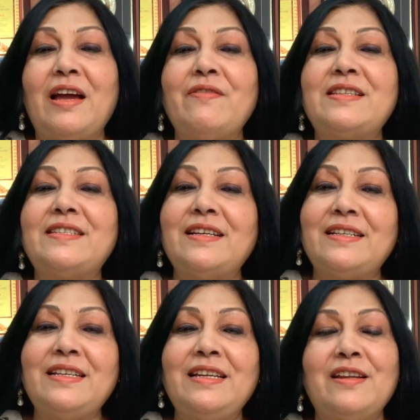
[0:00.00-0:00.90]
I will
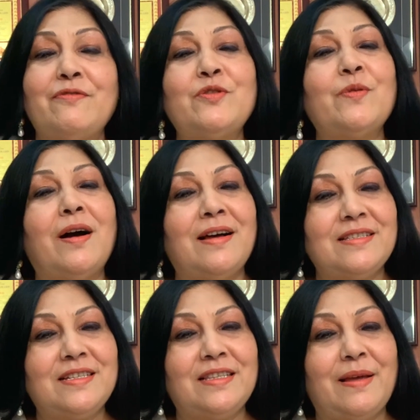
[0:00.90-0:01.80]
certainly love to
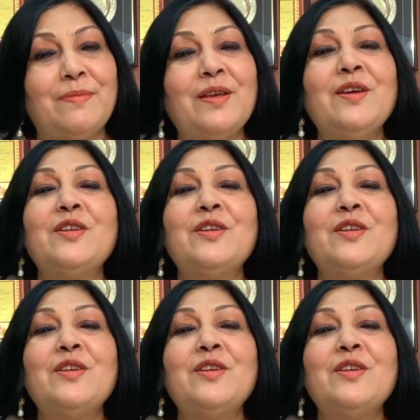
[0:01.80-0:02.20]
answer them.